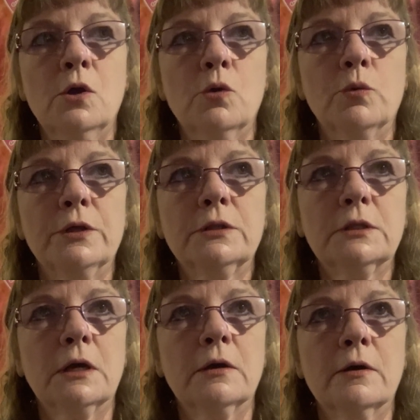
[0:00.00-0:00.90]
with
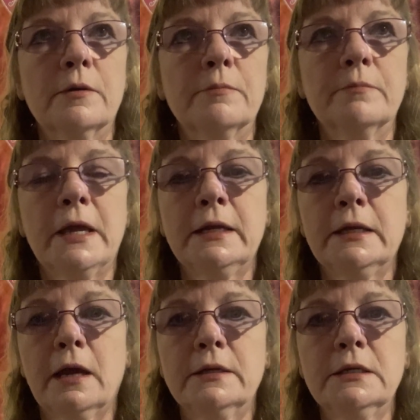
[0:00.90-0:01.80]
any
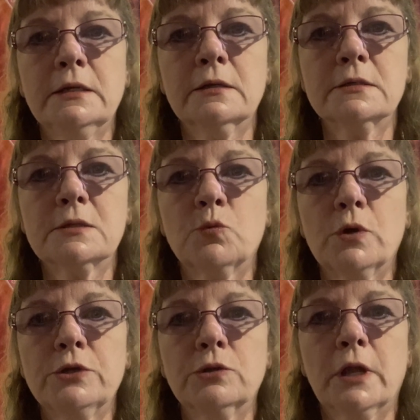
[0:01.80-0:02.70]
ideas on
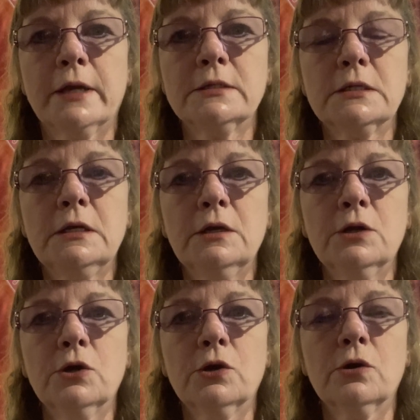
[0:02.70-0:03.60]
what you'd like to
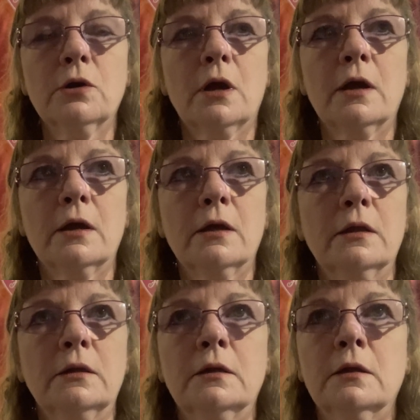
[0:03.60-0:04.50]
hear,
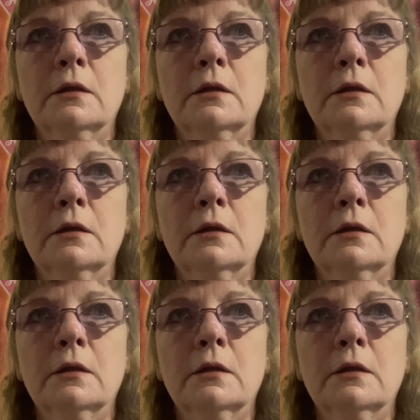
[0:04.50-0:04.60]
on